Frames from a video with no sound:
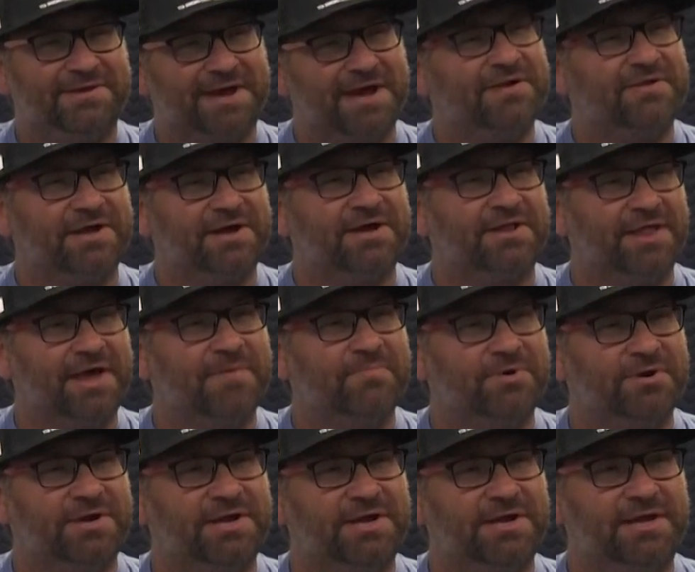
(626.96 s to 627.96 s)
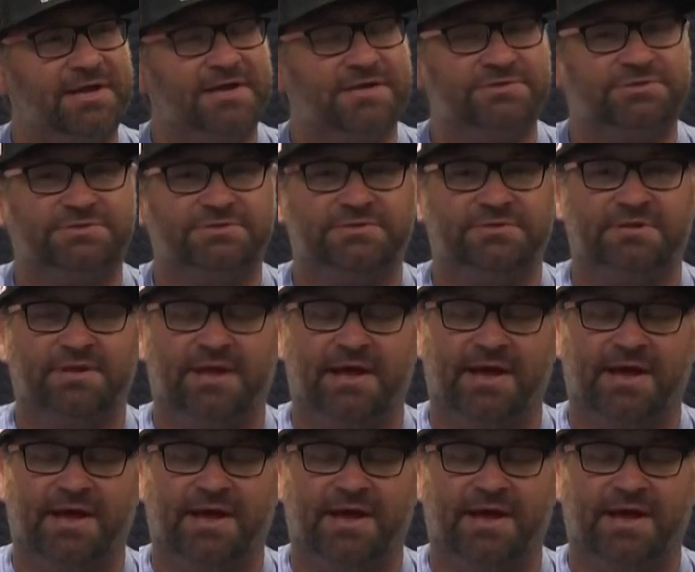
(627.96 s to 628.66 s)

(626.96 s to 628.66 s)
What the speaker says: Kind of like a Lamborghini engine.